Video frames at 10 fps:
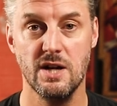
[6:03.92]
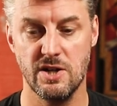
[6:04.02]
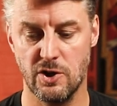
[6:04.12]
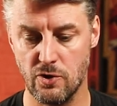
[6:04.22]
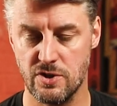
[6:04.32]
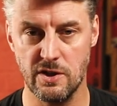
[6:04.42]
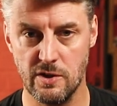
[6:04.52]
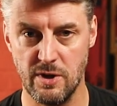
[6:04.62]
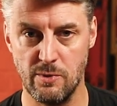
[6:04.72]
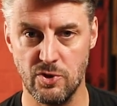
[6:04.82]
she got to know
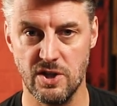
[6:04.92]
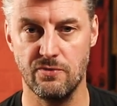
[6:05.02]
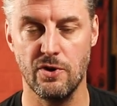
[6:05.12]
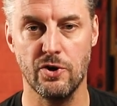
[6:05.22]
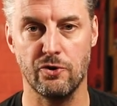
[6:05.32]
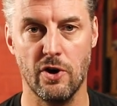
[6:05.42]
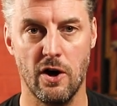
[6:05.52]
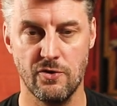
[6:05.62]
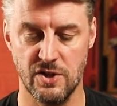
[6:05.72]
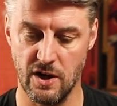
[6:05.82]
the people she
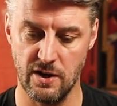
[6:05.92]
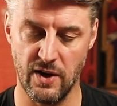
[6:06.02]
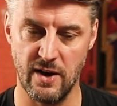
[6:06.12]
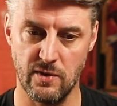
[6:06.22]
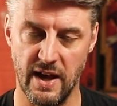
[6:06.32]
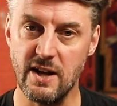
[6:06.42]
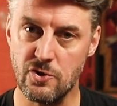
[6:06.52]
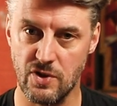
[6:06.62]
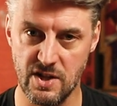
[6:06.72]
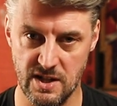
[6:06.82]
photographed, she kind of had
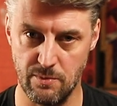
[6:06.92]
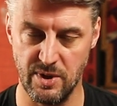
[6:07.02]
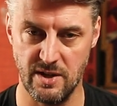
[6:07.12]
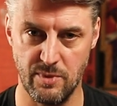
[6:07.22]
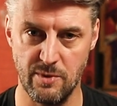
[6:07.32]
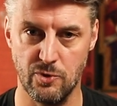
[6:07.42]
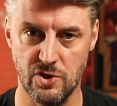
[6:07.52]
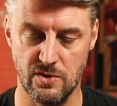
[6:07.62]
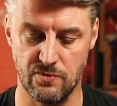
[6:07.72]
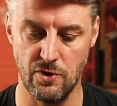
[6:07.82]
interest in the people
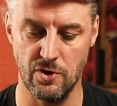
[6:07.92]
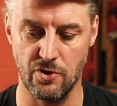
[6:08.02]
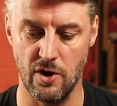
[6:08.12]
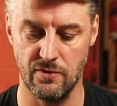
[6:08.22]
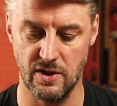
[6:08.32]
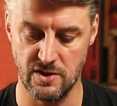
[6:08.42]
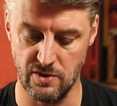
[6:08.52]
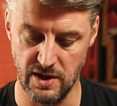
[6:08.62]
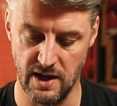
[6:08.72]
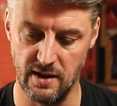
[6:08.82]
she was photographing, so
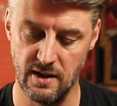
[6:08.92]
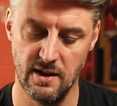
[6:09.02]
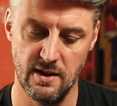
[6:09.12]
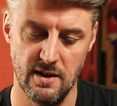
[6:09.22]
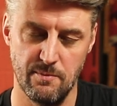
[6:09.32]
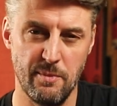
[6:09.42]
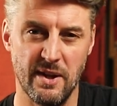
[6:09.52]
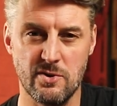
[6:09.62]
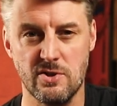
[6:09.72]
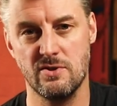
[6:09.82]
yeah. Maybe
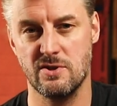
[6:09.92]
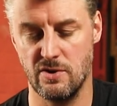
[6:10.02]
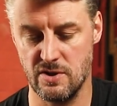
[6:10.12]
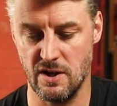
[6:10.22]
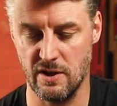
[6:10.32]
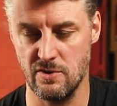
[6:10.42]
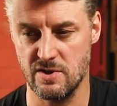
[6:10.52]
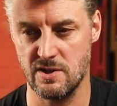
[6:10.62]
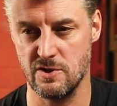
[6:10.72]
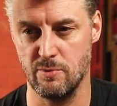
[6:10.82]
that was Susan Sontag who
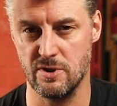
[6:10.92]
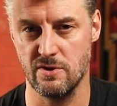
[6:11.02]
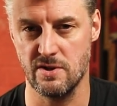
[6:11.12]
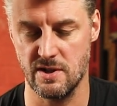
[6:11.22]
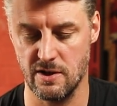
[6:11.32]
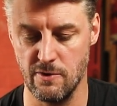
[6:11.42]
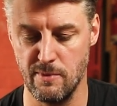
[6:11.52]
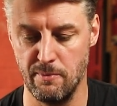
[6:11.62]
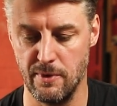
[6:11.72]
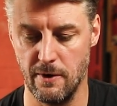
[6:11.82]
said super tourist, I can't
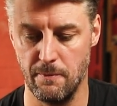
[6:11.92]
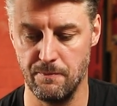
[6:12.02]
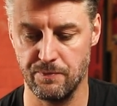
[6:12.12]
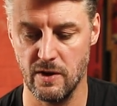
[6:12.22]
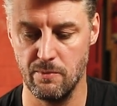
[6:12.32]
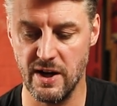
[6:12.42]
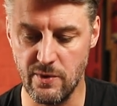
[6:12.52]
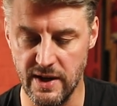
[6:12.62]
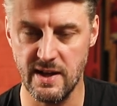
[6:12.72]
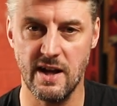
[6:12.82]
remember. But
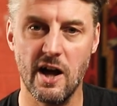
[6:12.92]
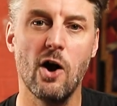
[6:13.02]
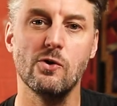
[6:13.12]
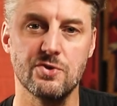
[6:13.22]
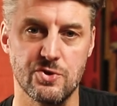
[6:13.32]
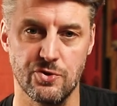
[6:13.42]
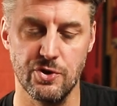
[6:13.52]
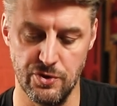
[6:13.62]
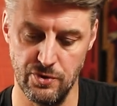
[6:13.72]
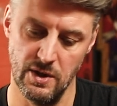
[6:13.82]
anyway, it holds
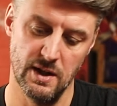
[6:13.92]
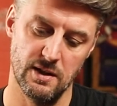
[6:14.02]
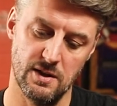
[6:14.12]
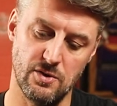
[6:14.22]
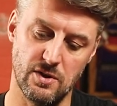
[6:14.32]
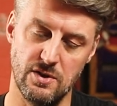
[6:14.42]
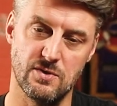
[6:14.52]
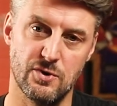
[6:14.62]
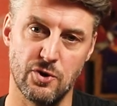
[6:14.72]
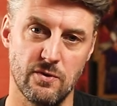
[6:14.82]
true that you can
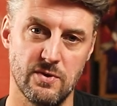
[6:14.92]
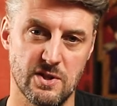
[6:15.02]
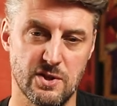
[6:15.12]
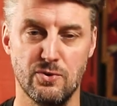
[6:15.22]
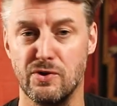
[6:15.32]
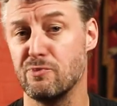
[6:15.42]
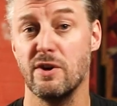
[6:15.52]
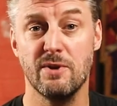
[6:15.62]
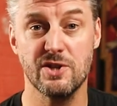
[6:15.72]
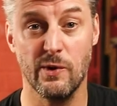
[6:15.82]
use photography as a tool to
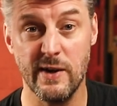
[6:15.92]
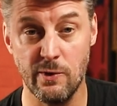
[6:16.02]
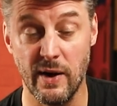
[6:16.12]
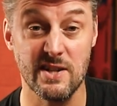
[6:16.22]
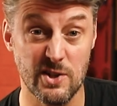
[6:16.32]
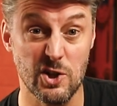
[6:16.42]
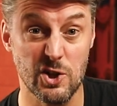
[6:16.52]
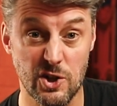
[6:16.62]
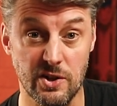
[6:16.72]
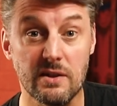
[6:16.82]
pretty much go anywhere, so you
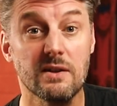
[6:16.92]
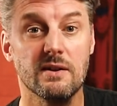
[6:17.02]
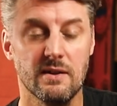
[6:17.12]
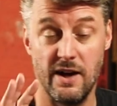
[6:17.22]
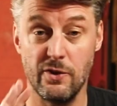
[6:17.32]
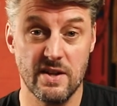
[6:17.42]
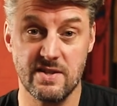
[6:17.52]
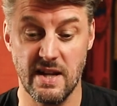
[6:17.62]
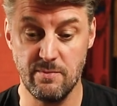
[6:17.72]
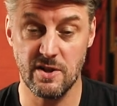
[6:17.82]
should. And on that
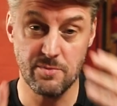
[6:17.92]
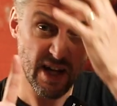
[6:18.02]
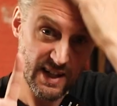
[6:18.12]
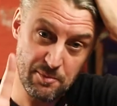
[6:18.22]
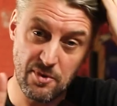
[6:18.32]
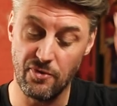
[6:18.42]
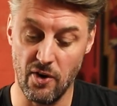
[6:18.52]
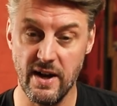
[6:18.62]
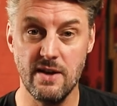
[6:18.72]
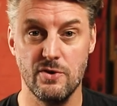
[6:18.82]
same subject, number
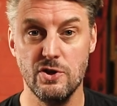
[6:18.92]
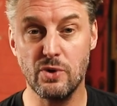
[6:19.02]
5, you